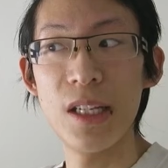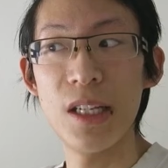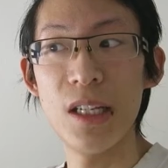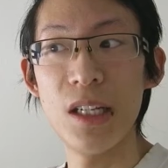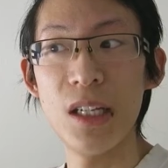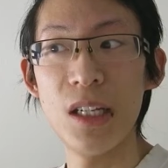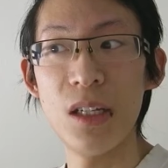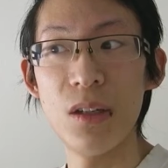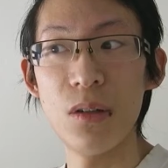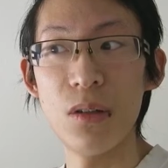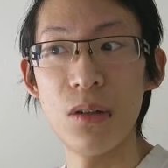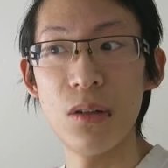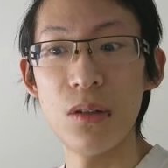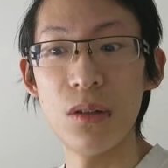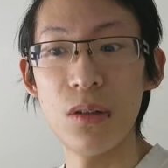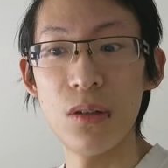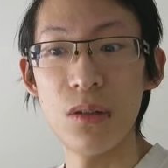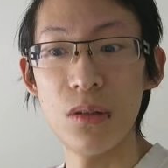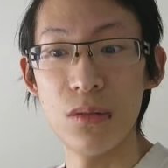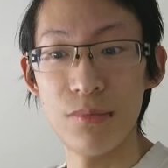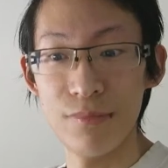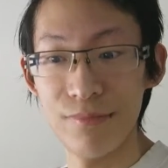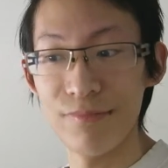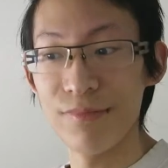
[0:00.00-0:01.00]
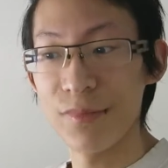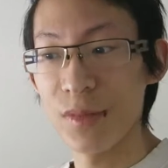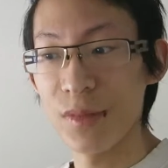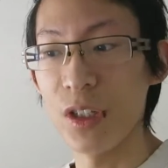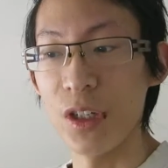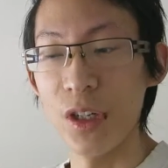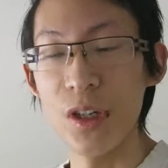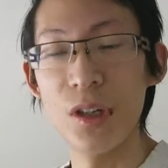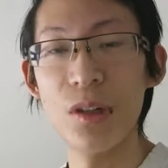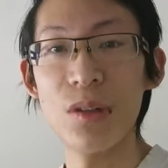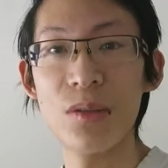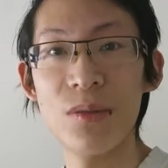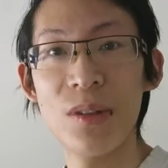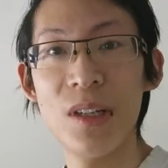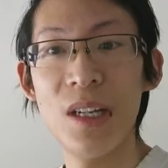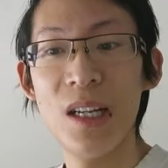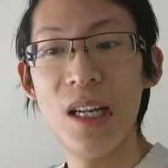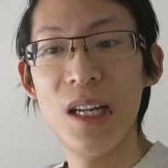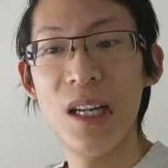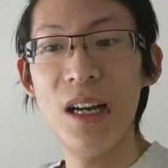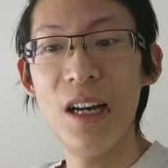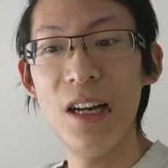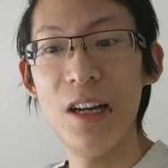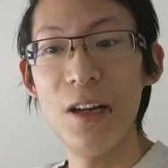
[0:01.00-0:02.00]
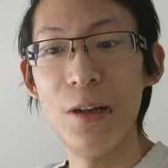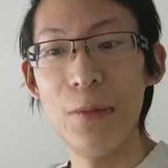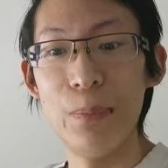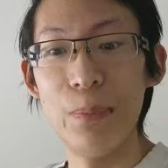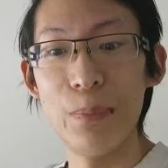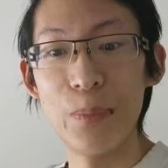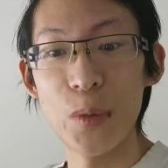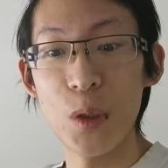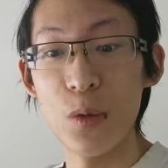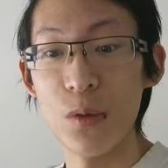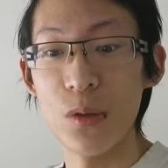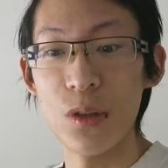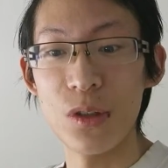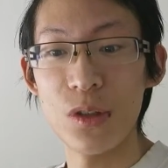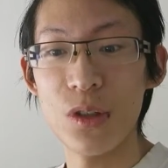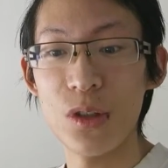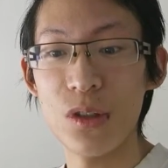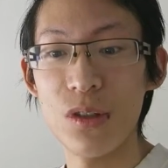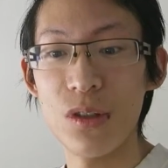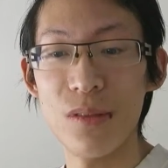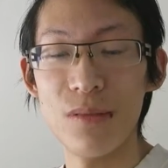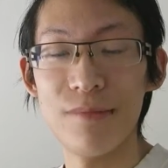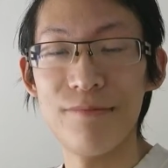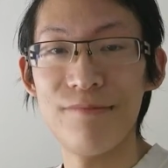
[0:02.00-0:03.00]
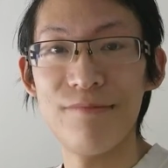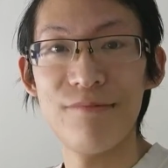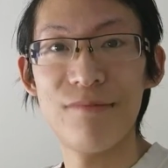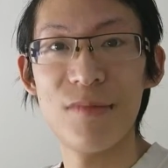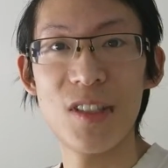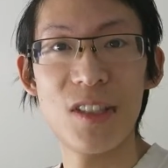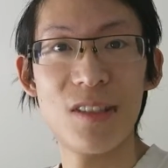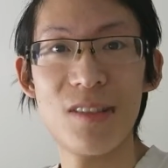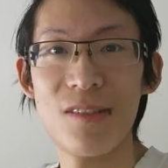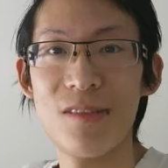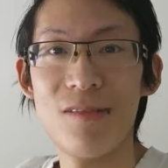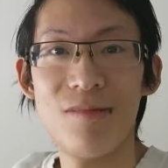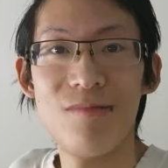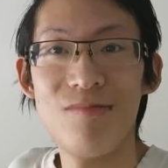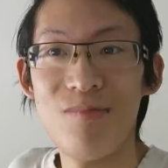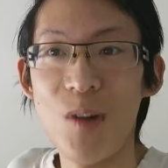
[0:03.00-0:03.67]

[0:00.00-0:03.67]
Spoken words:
or, you know, who are just